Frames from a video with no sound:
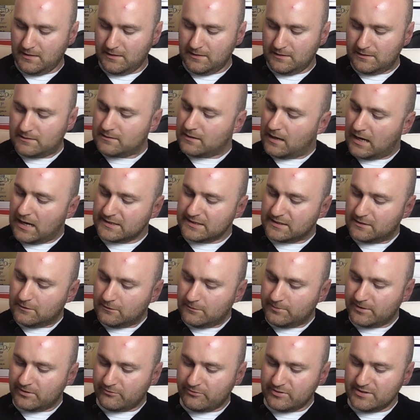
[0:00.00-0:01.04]
I did a little
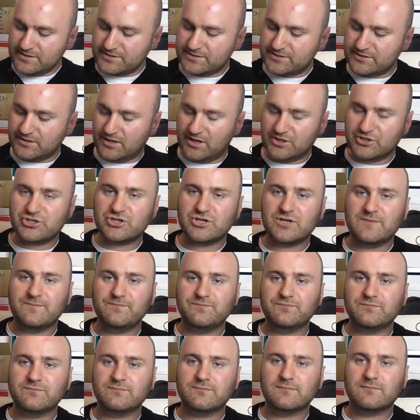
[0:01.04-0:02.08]
bit of research
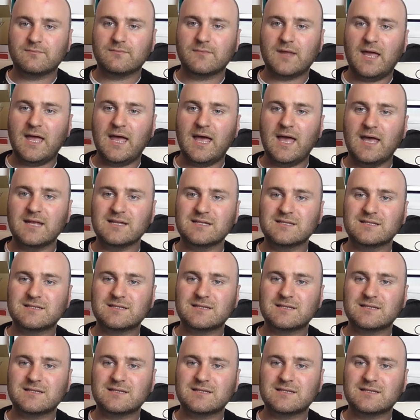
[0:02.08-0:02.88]
and